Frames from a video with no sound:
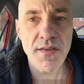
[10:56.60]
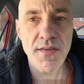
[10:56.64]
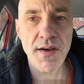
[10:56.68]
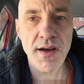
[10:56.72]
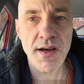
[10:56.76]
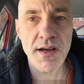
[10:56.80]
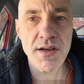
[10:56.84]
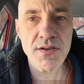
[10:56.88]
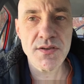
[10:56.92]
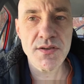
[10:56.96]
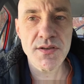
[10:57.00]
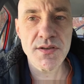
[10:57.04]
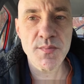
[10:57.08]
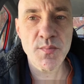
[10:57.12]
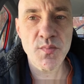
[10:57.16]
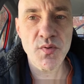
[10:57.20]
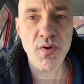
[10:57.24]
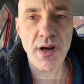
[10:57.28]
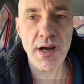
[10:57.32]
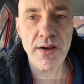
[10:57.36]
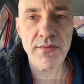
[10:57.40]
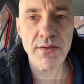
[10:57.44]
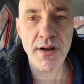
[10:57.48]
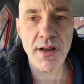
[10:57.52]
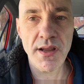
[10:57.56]
that is
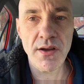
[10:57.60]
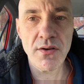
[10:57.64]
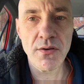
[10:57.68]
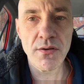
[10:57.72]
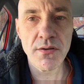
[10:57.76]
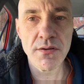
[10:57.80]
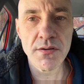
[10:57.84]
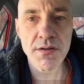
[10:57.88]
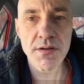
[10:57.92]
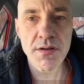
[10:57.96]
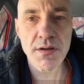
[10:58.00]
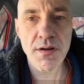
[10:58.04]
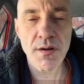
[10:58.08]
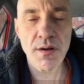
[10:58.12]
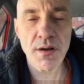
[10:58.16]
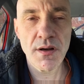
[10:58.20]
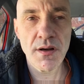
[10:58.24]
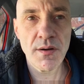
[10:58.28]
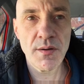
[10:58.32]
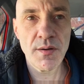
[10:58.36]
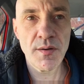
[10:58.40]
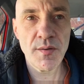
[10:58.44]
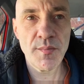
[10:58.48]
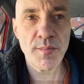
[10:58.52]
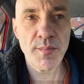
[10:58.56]
privately owned
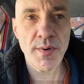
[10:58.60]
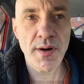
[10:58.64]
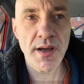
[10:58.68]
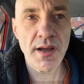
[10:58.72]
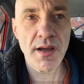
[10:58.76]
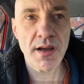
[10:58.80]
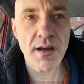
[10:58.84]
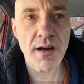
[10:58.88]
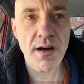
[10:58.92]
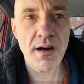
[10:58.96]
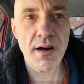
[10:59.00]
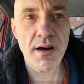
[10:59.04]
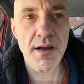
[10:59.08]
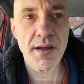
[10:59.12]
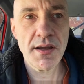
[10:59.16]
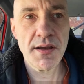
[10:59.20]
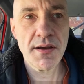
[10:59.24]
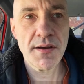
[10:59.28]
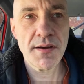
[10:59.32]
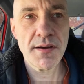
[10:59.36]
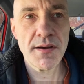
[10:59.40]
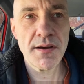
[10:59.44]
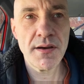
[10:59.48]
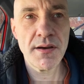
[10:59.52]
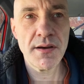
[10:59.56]
by a guy.
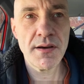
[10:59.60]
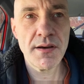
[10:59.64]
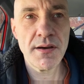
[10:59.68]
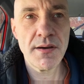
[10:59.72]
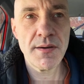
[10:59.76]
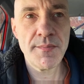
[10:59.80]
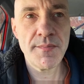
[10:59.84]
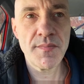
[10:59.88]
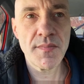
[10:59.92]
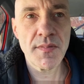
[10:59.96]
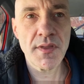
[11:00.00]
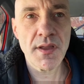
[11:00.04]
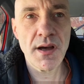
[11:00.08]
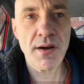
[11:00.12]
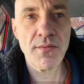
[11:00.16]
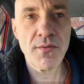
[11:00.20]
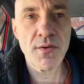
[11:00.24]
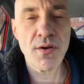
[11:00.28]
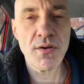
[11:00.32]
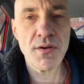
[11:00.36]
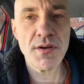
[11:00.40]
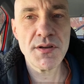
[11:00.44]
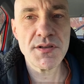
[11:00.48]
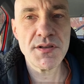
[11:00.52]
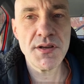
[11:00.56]
I've
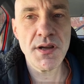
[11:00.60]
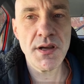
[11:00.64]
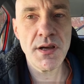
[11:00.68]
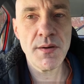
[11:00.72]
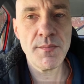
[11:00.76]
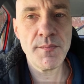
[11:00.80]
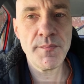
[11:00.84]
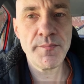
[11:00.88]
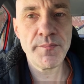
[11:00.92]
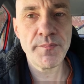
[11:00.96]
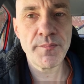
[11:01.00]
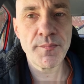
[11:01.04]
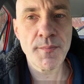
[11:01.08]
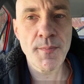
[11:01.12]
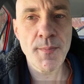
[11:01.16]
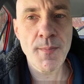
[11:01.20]
got his name,